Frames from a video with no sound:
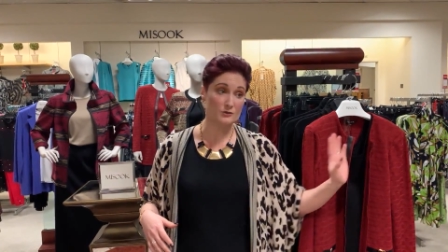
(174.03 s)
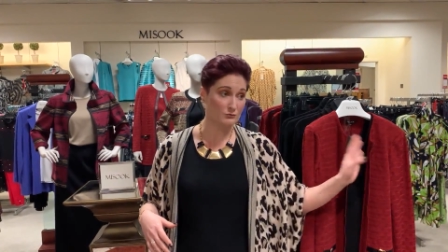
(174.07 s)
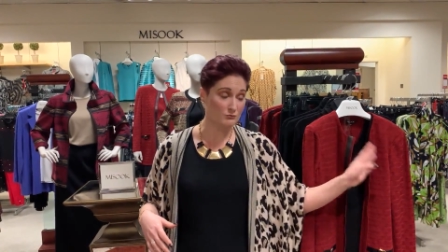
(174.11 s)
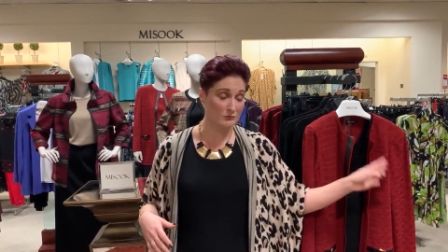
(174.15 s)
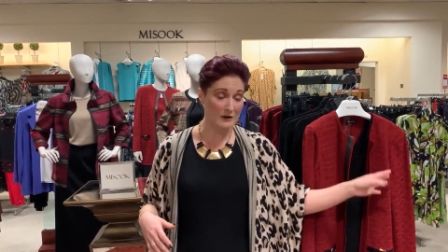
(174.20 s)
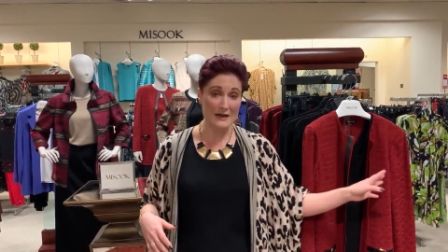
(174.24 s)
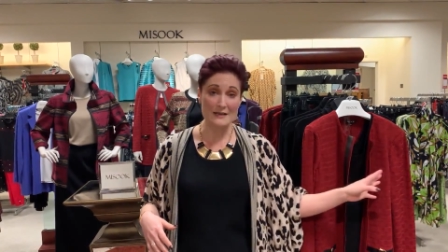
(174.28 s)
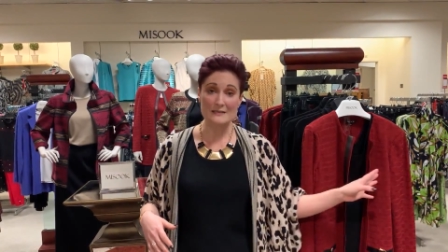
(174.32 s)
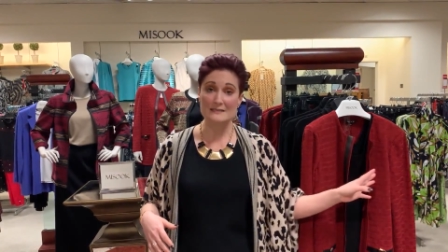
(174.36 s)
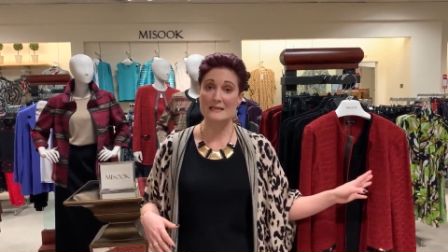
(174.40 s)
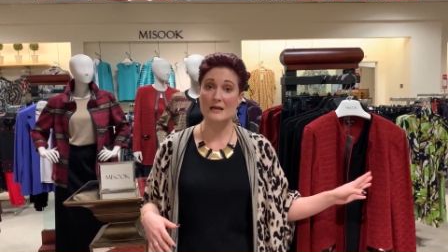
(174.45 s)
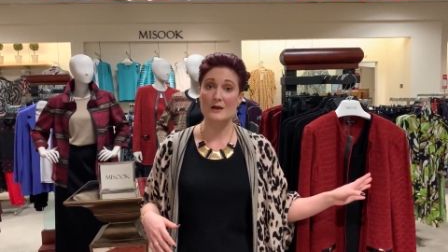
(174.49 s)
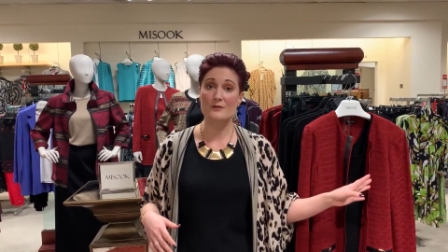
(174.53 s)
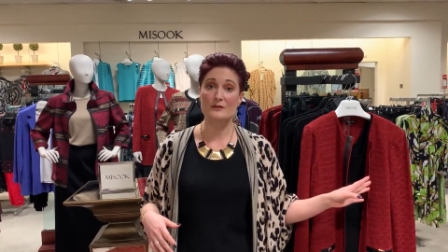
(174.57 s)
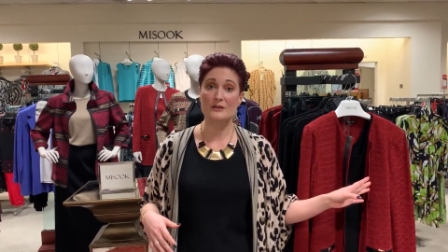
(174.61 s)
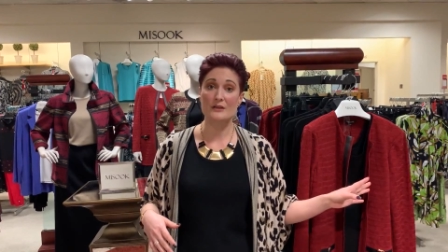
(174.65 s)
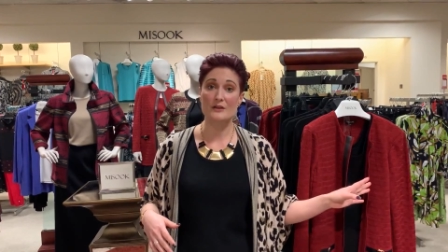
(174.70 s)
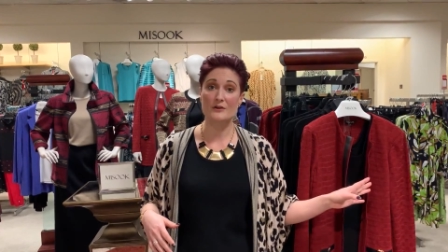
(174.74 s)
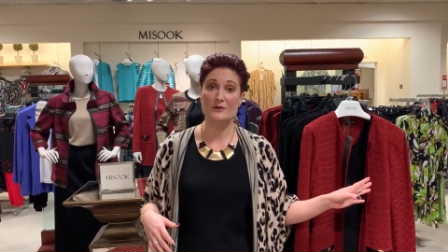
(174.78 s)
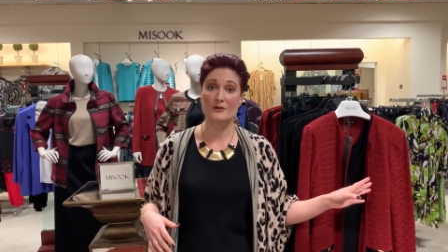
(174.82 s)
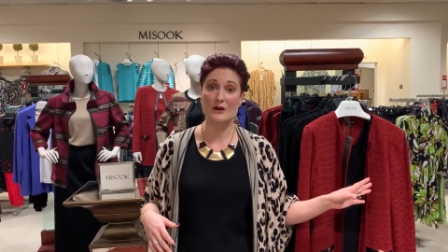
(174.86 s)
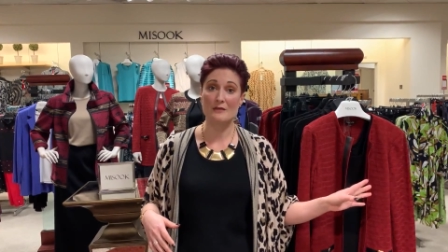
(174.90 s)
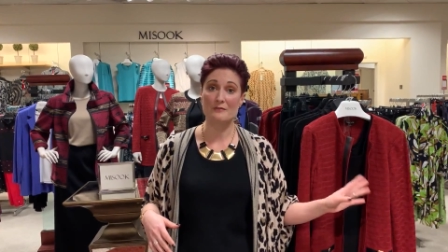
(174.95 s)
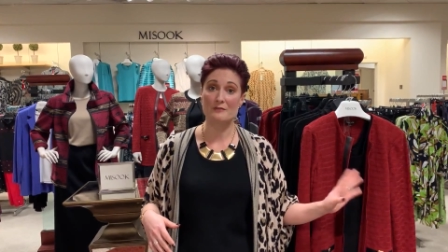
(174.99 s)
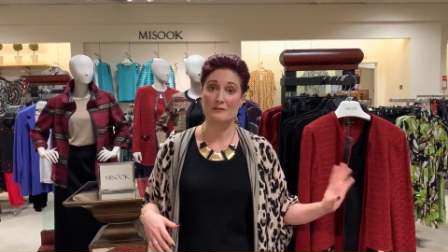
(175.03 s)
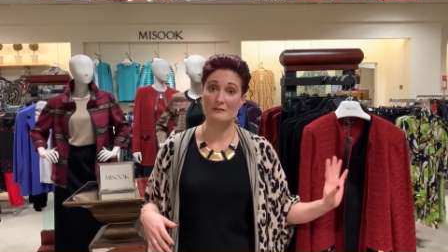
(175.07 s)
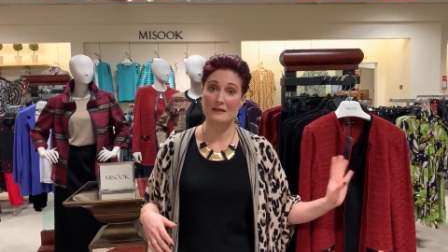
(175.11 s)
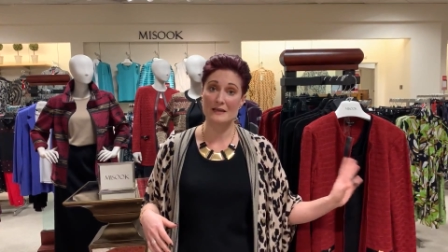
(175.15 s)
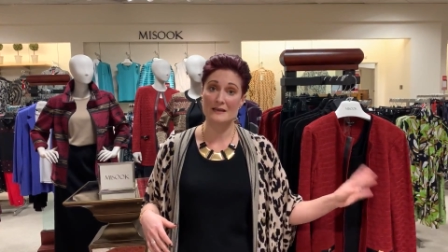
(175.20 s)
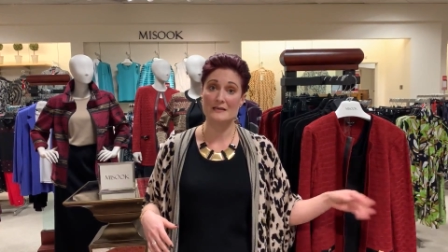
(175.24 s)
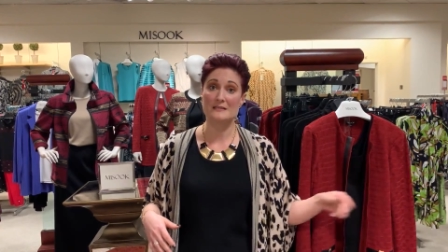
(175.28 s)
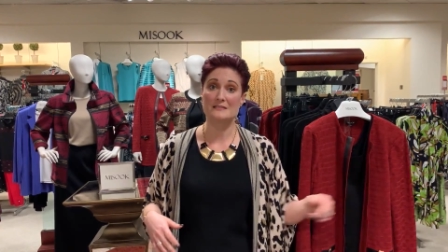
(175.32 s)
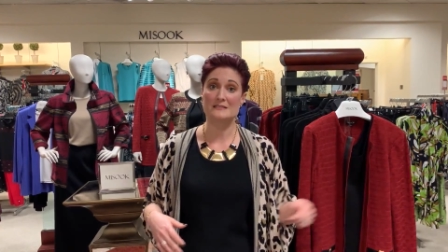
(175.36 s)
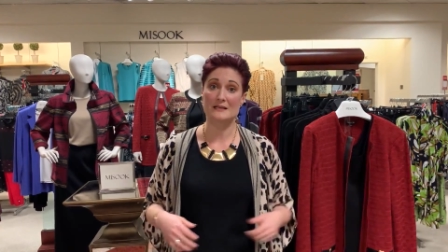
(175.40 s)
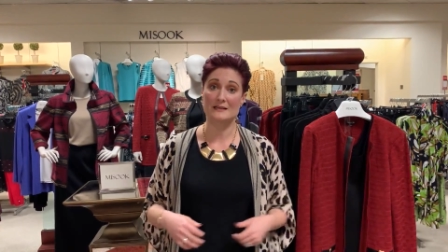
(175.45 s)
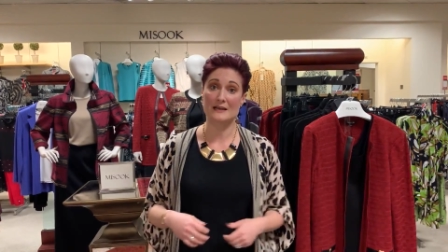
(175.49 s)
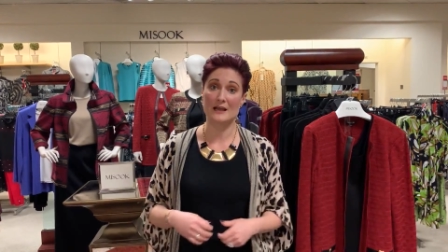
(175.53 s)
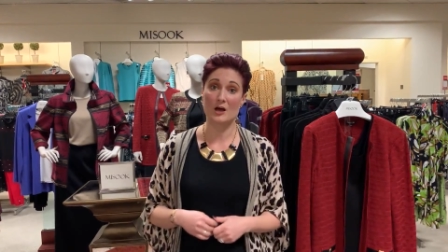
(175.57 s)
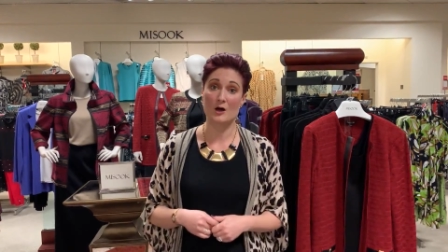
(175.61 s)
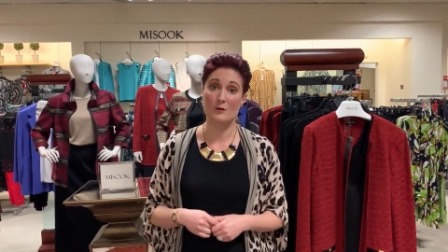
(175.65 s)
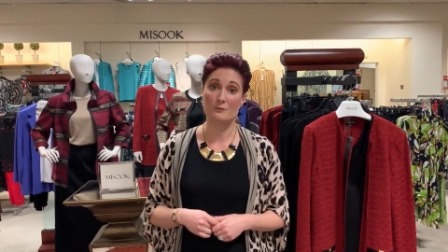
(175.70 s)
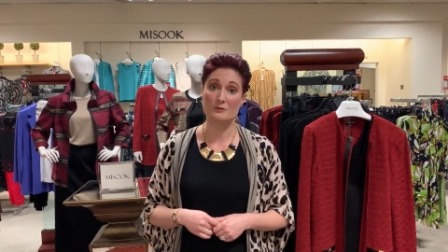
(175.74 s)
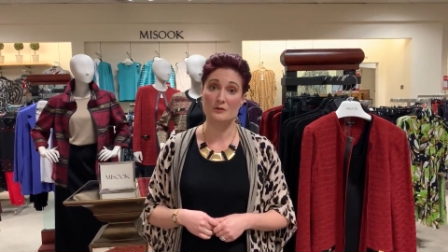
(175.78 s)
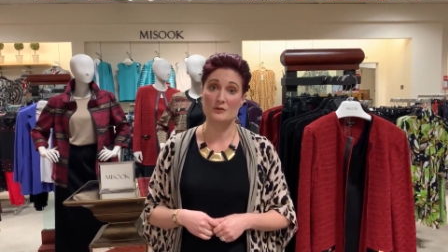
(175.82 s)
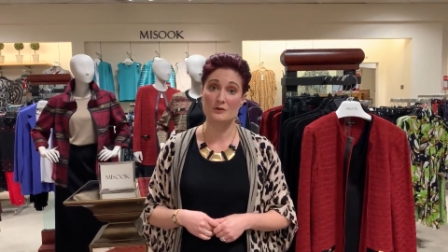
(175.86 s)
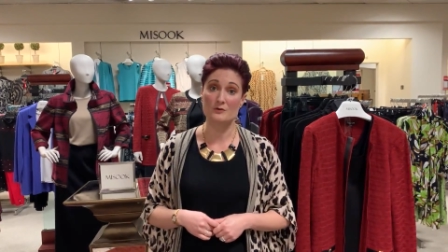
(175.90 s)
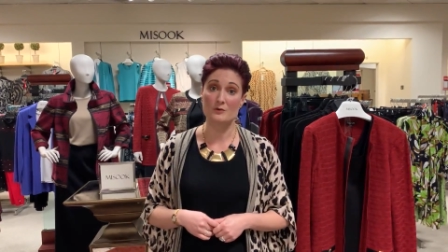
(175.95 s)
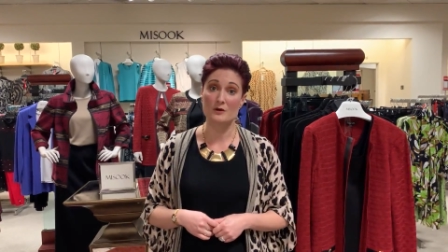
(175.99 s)
you right down here and the ladies can
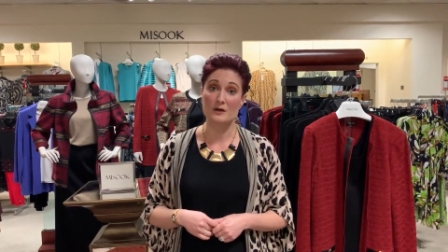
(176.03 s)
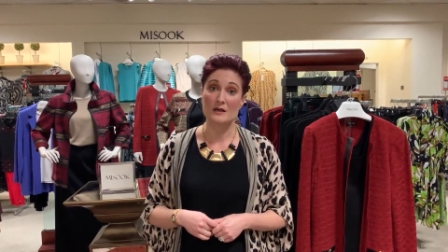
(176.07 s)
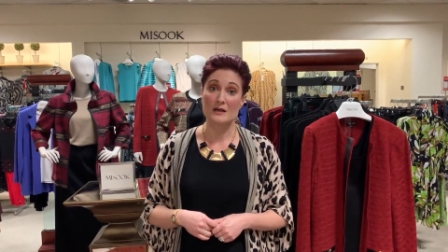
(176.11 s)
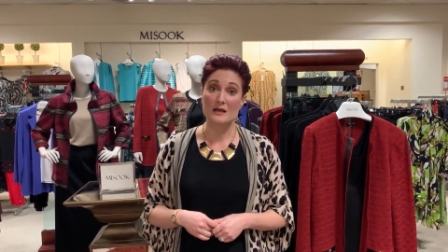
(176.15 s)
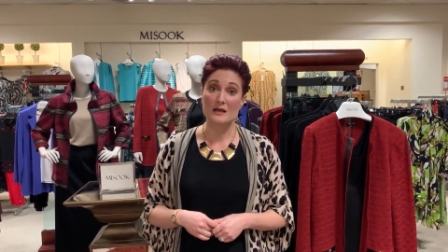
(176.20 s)
help you.